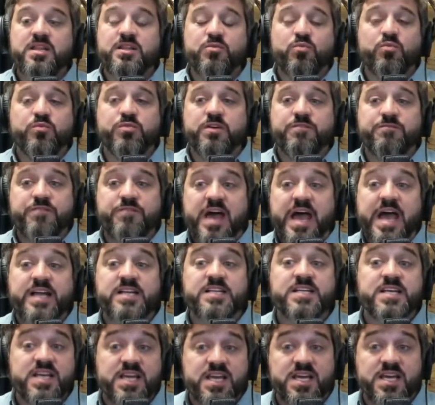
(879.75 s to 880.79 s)
the
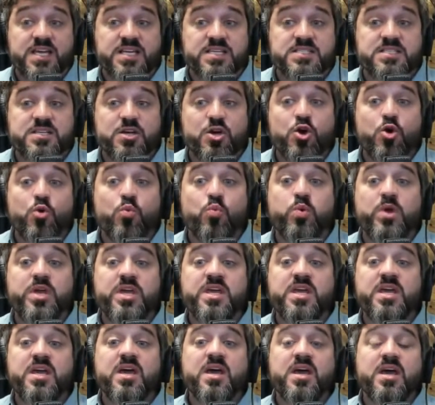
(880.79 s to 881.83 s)
fact is,
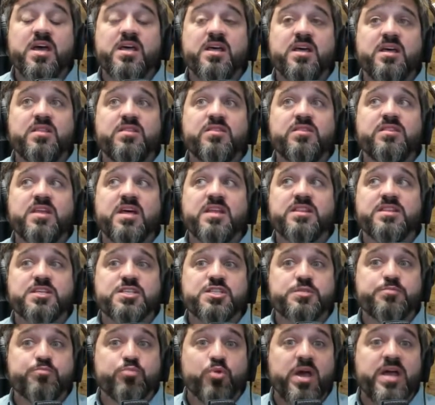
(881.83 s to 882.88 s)
that the
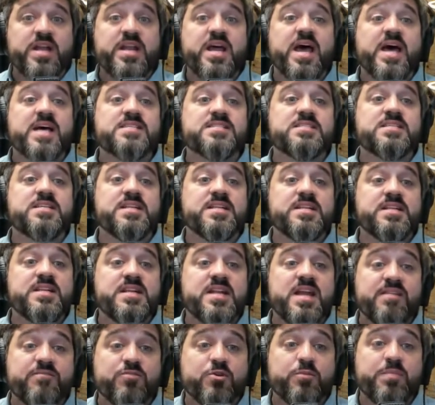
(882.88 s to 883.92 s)
spread has
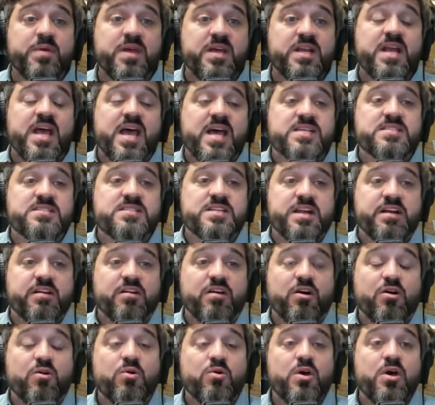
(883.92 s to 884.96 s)
never been as
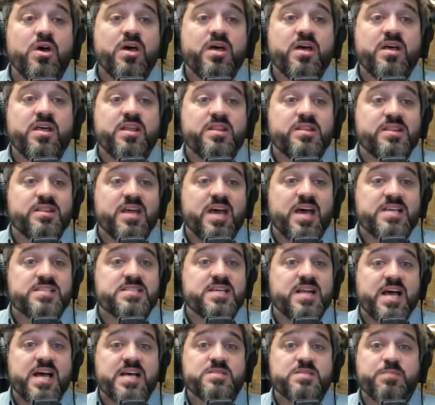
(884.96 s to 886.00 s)
narrow as
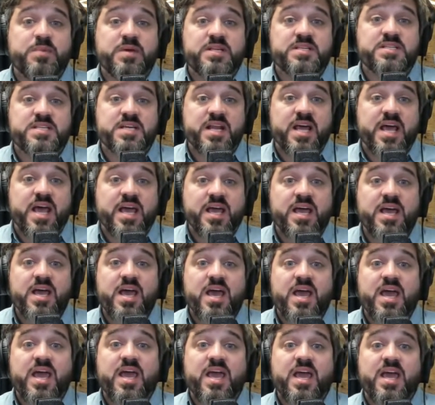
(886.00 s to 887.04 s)
it has been today.
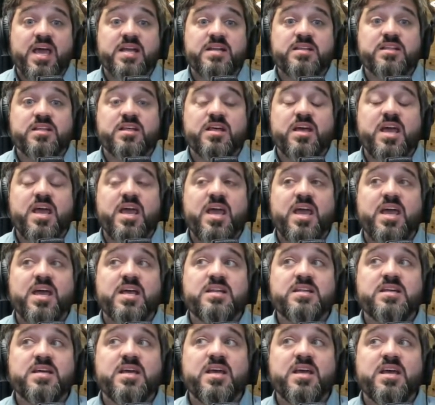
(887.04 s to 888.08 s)
And
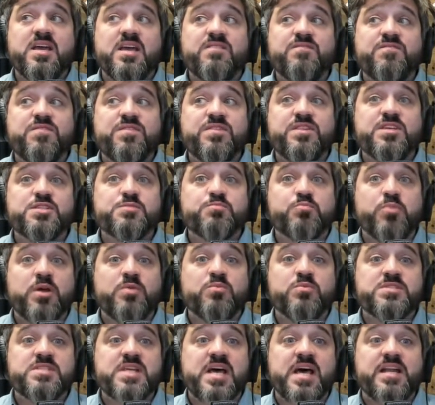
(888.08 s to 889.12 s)
if the spread
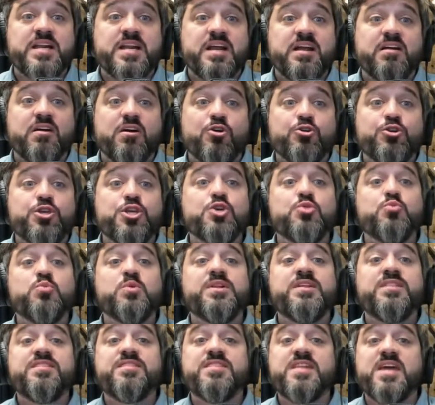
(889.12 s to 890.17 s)
was that narrow, you
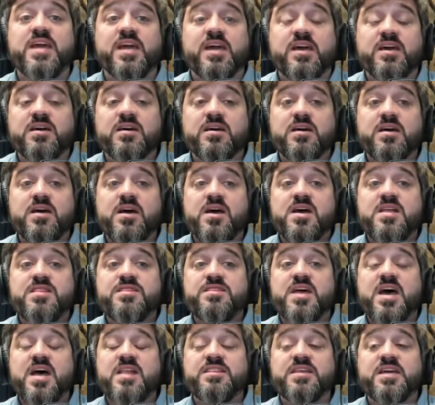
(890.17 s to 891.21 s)
would think
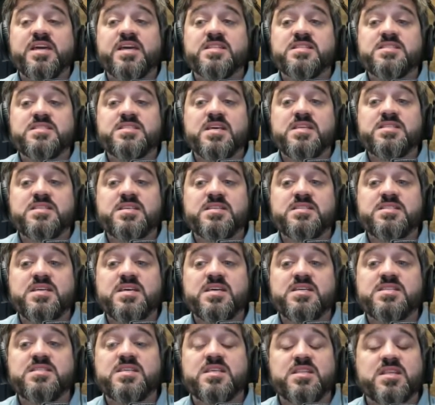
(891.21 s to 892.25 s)
that the consensus
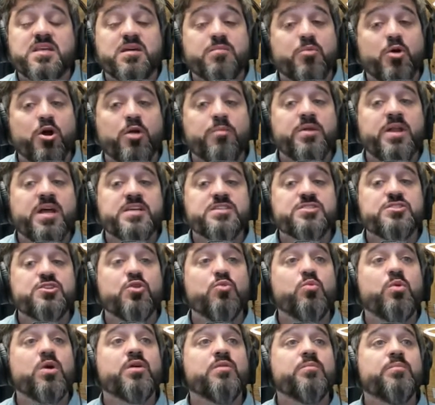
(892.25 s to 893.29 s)
is that the apartment has
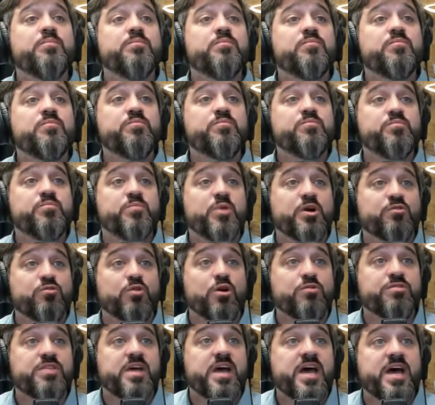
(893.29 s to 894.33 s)
nowhere but
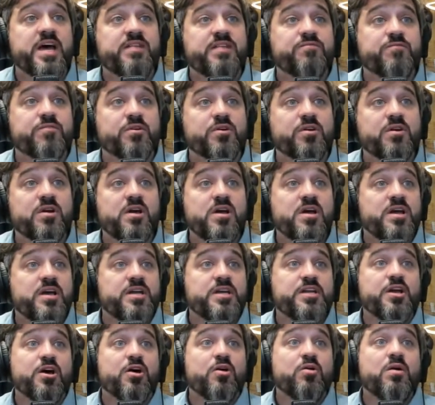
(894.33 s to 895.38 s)
growth ahead for,
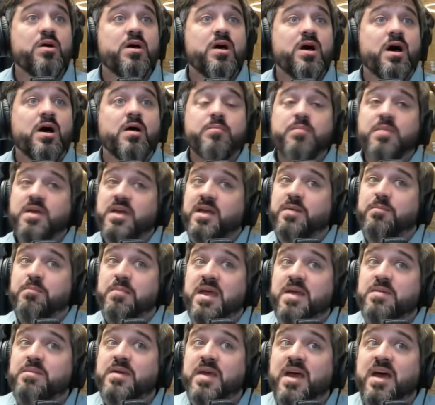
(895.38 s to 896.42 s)
it
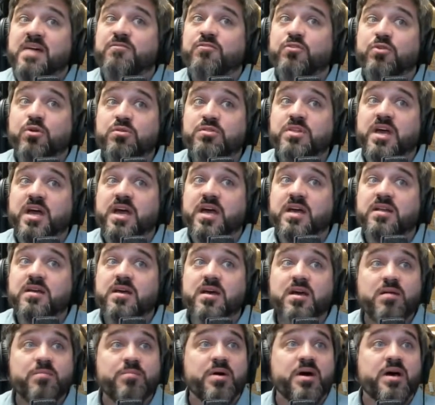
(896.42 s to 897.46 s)
maybe have growth ahead,
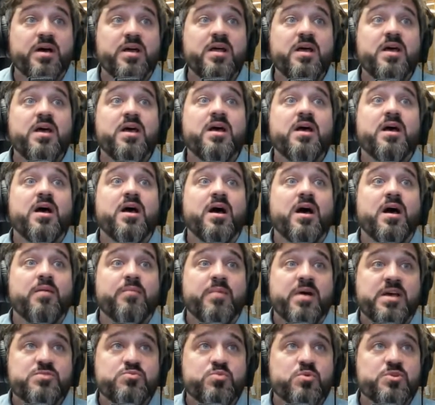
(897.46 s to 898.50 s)
but
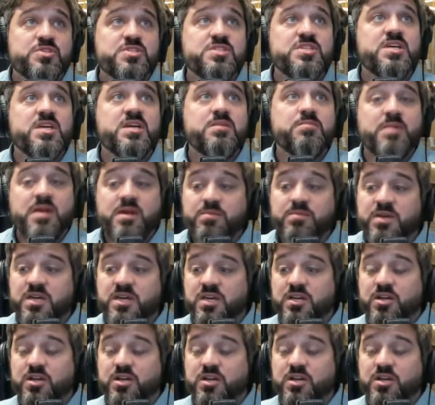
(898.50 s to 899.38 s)
as we'll see, maybe,